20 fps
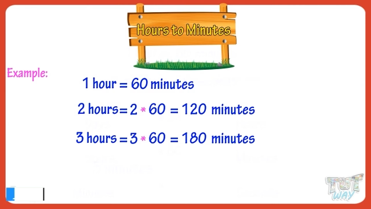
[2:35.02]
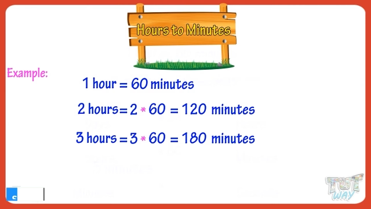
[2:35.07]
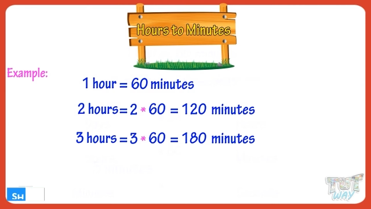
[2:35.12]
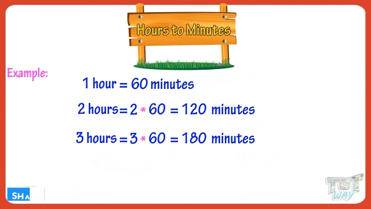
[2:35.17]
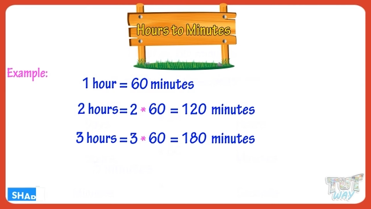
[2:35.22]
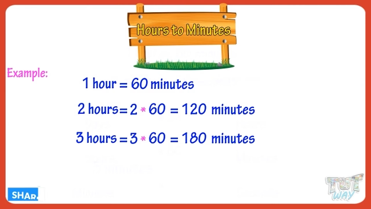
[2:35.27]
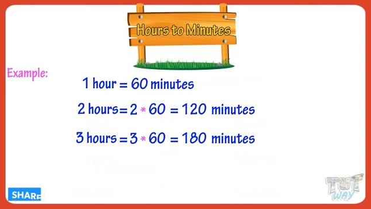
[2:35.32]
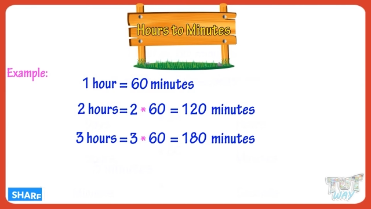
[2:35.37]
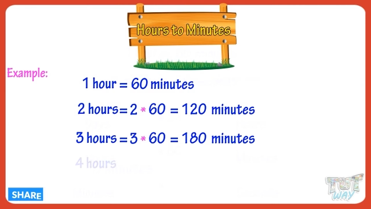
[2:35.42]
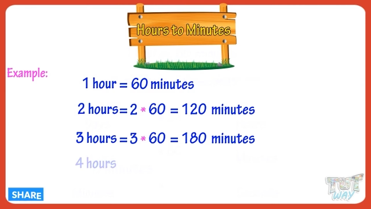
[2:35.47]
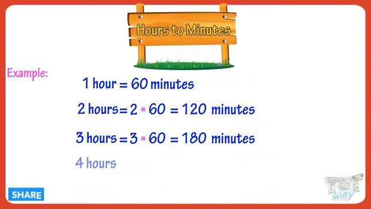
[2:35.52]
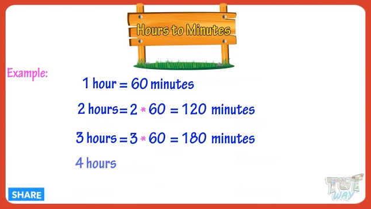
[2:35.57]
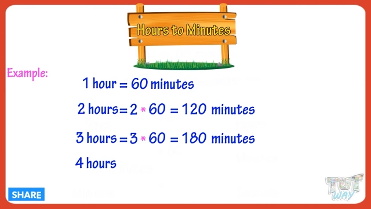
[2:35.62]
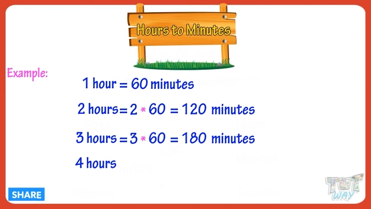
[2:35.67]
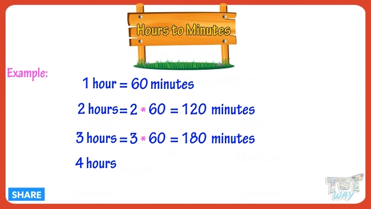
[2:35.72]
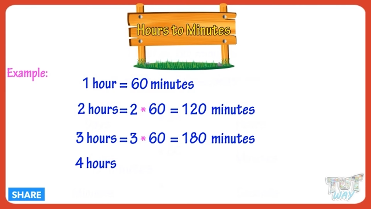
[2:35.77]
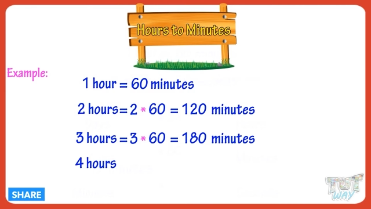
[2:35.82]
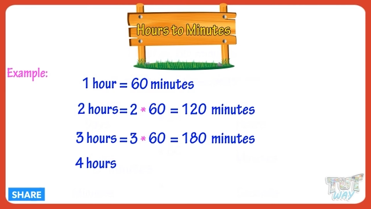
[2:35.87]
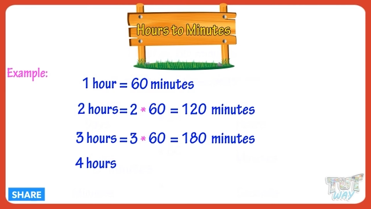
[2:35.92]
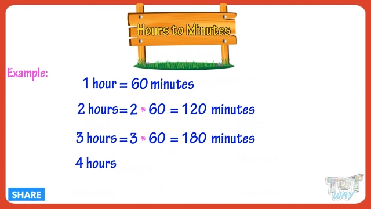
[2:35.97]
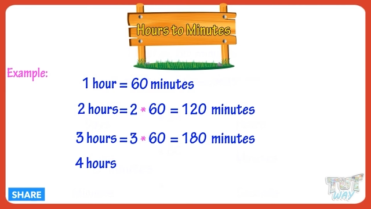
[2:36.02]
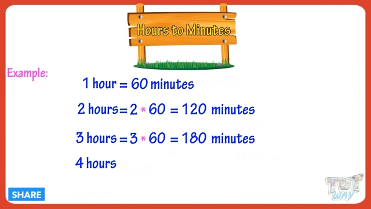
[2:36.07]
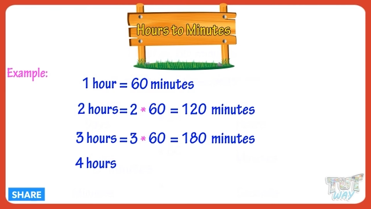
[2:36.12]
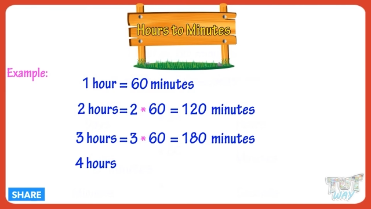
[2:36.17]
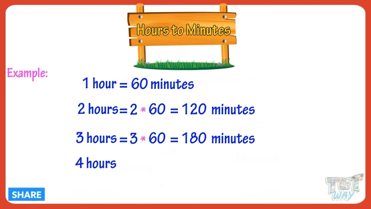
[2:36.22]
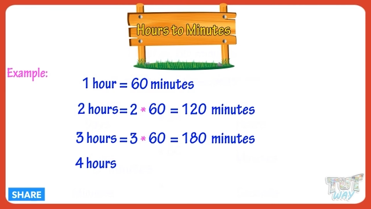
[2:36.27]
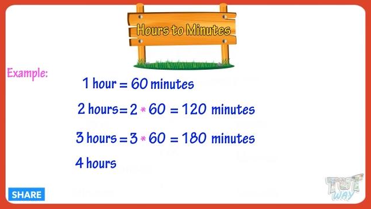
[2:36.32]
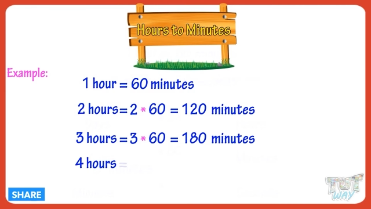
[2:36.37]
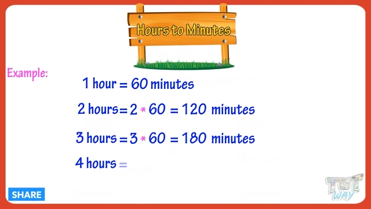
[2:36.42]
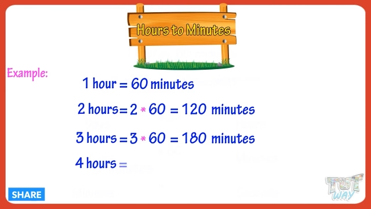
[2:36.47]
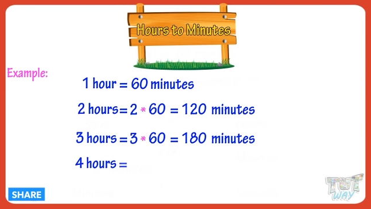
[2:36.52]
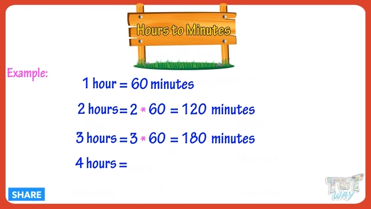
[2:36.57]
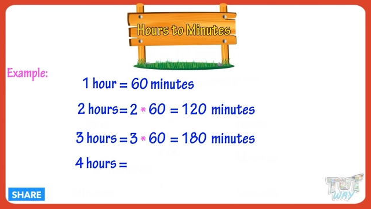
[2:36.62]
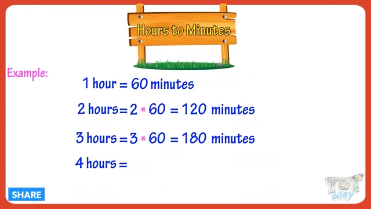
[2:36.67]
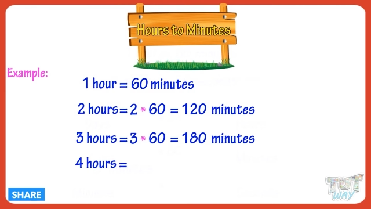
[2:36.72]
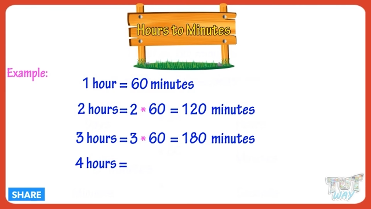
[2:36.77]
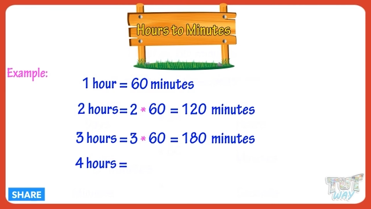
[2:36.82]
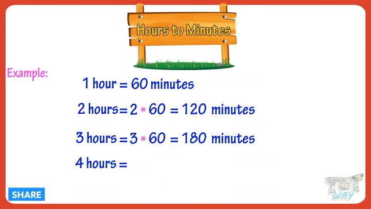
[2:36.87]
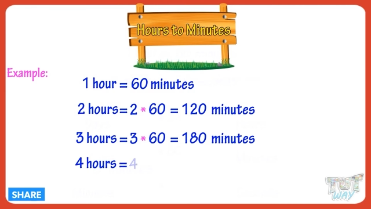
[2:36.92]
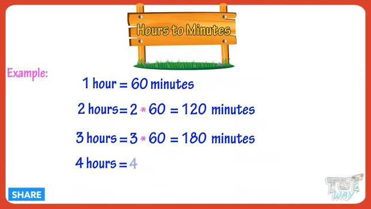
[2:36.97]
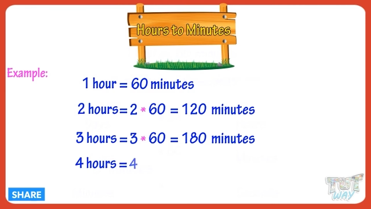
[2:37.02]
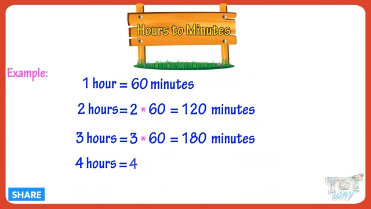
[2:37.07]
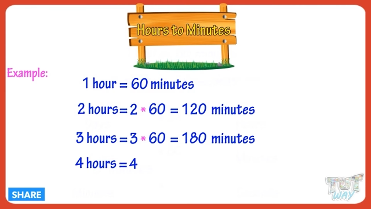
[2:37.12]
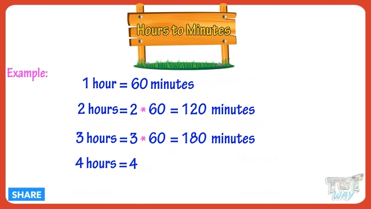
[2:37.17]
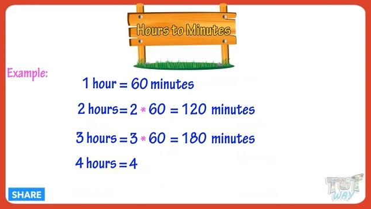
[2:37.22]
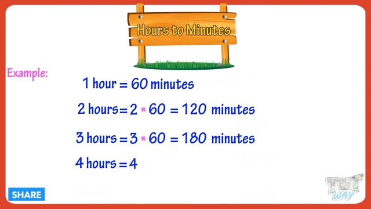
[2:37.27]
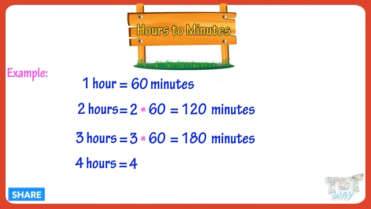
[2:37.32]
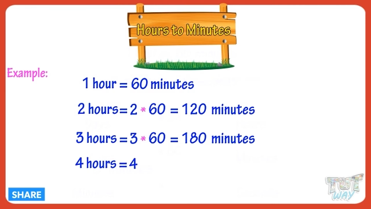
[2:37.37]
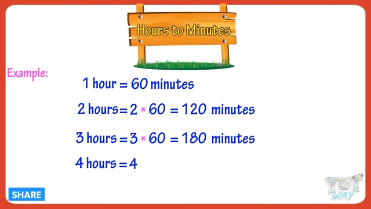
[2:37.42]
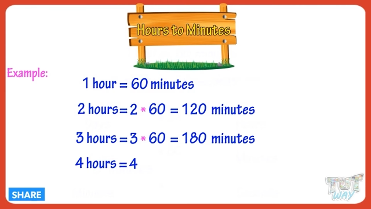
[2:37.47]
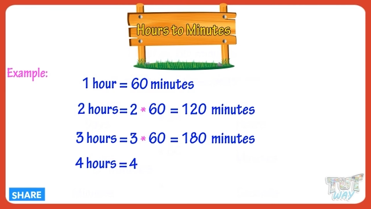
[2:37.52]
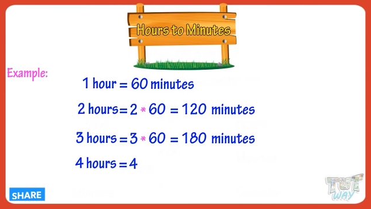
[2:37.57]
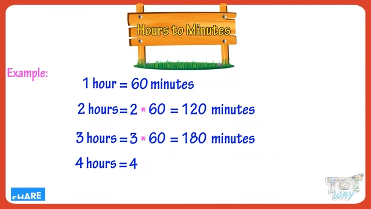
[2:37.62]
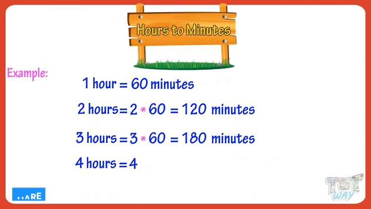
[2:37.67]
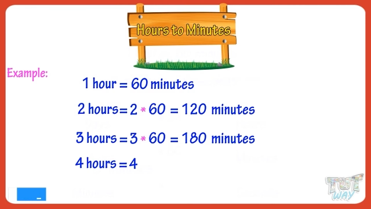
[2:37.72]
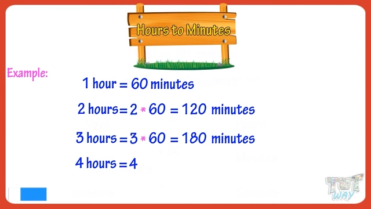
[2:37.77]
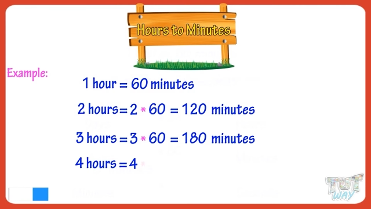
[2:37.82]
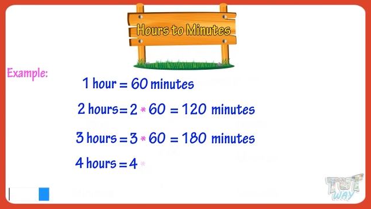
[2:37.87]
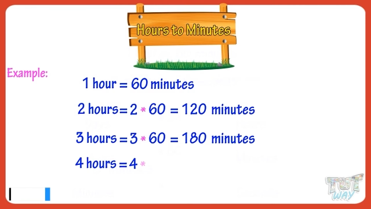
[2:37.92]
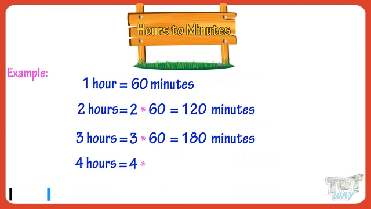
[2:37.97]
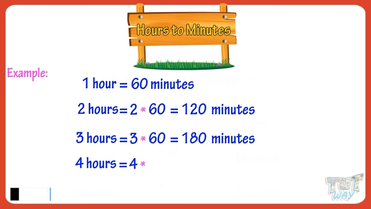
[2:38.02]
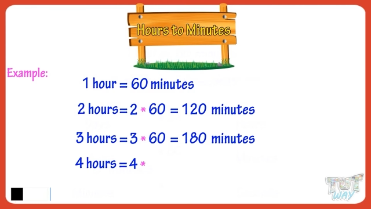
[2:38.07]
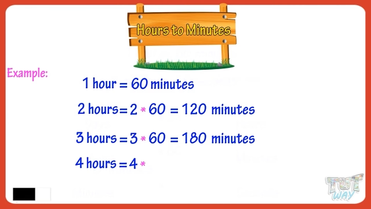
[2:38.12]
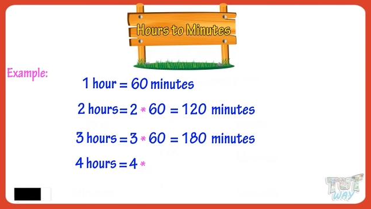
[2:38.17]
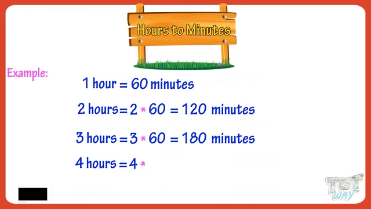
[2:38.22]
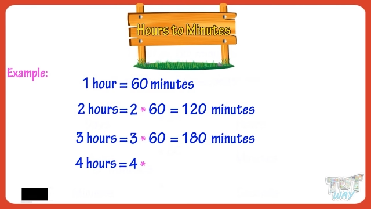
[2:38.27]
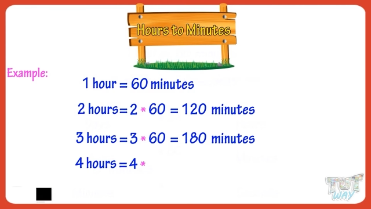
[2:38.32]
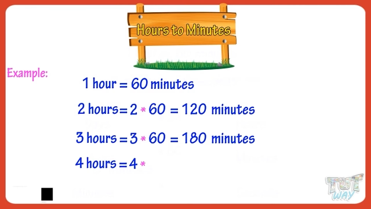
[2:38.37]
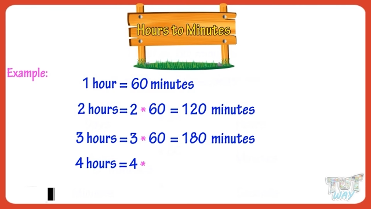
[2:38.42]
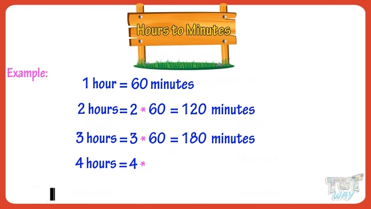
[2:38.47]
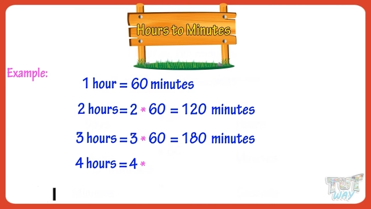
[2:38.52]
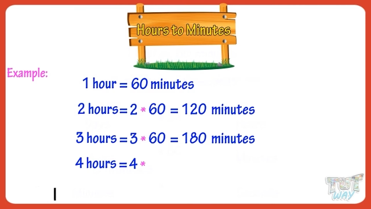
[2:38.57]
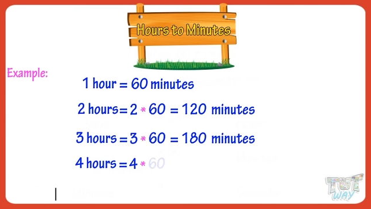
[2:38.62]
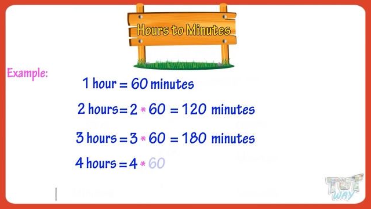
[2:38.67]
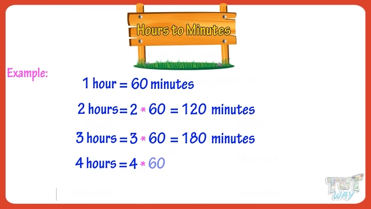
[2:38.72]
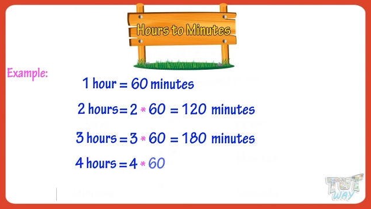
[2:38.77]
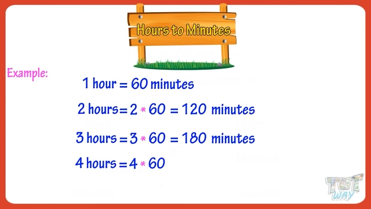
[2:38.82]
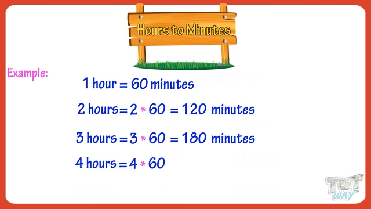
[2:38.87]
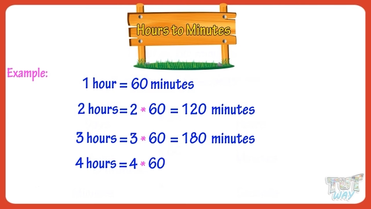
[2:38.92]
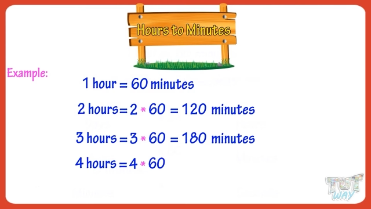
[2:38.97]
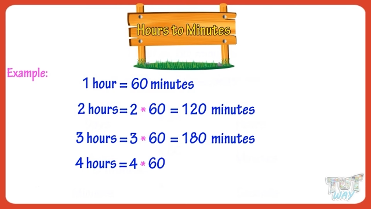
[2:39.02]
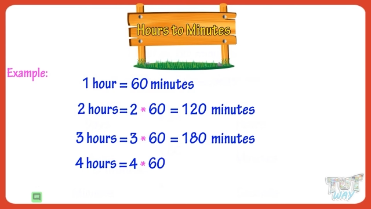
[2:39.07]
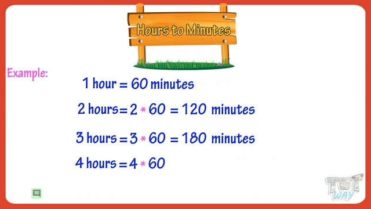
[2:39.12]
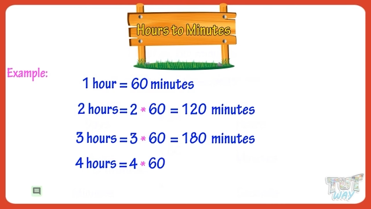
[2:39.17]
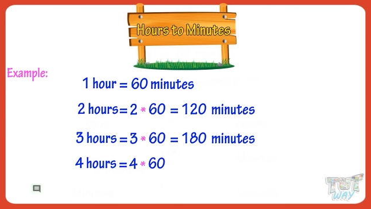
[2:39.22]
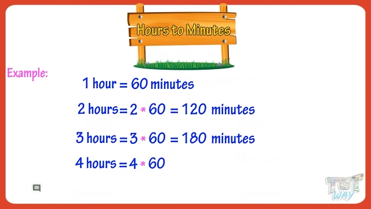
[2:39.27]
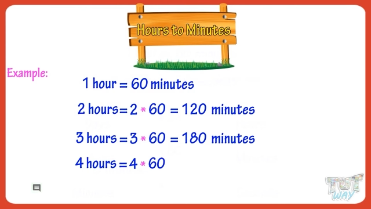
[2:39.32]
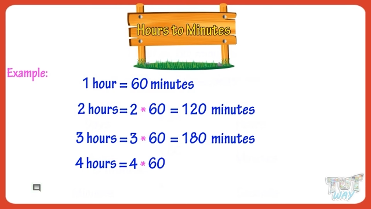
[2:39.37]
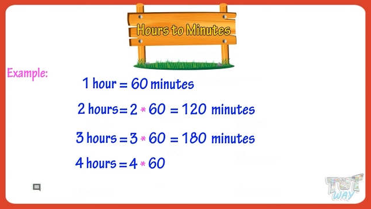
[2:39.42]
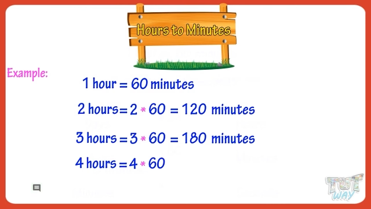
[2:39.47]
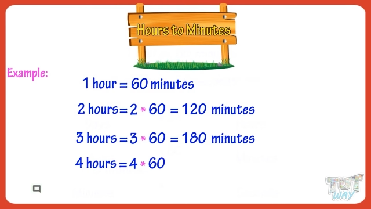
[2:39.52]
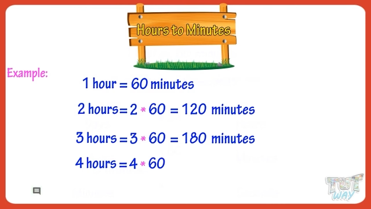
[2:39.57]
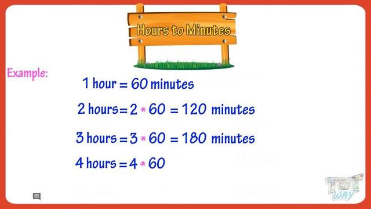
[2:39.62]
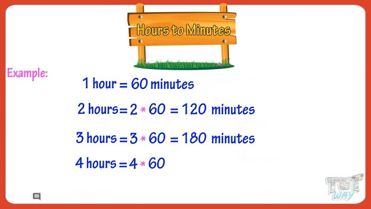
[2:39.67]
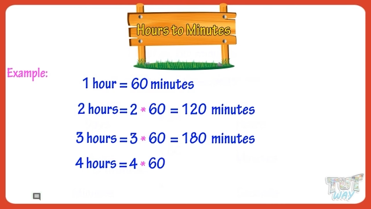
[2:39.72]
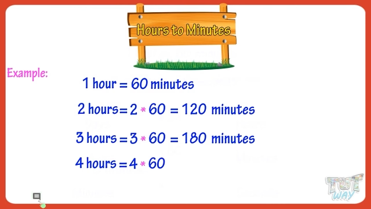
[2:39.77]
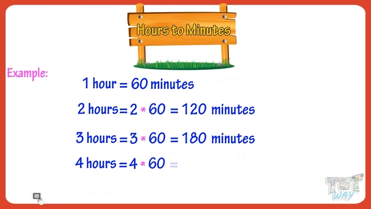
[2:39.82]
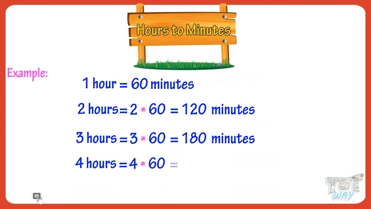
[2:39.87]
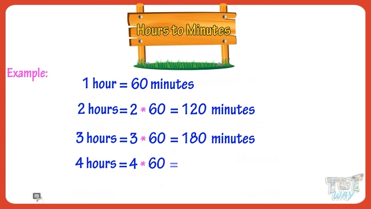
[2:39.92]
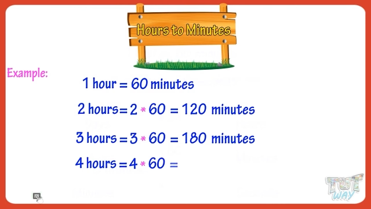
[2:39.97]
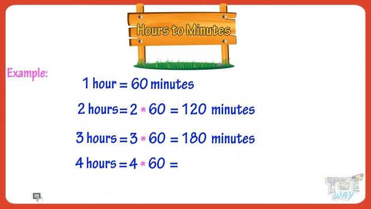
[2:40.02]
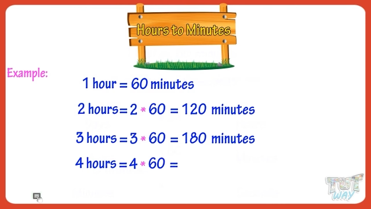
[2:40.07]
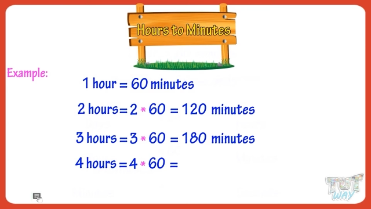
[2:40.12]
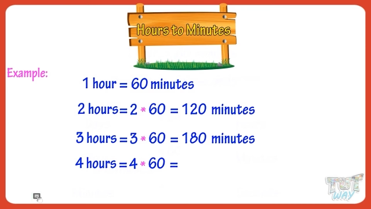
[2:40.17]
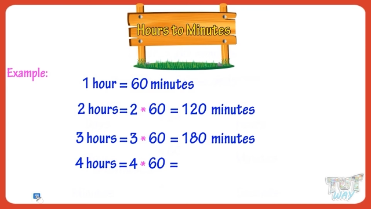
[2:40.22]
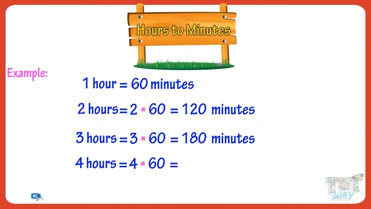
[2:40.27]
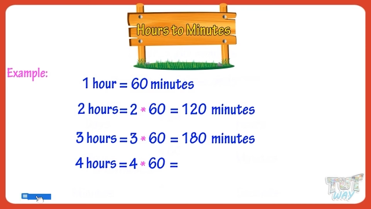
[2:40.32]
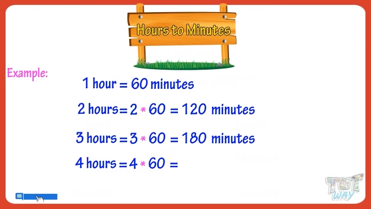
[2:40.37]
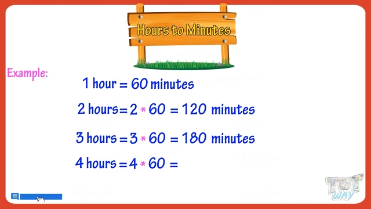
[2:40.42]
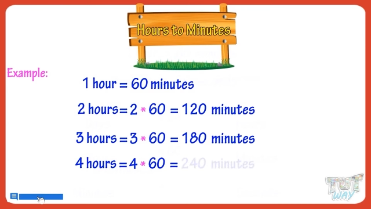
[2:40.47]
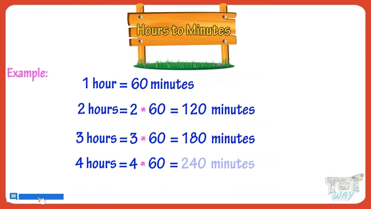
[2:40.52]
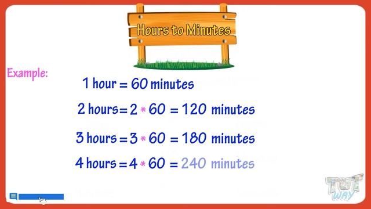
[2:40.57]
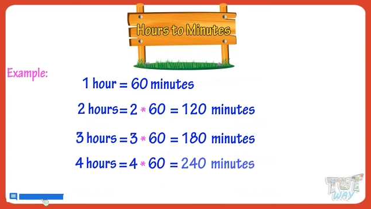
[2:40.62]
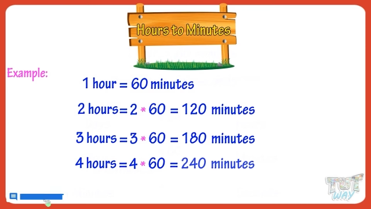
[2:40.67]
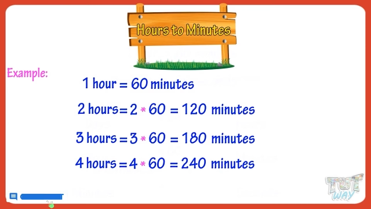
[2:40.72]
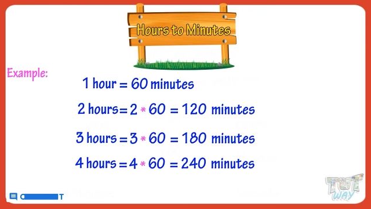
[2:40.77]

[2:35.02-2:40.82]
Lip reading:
(no speaker visible)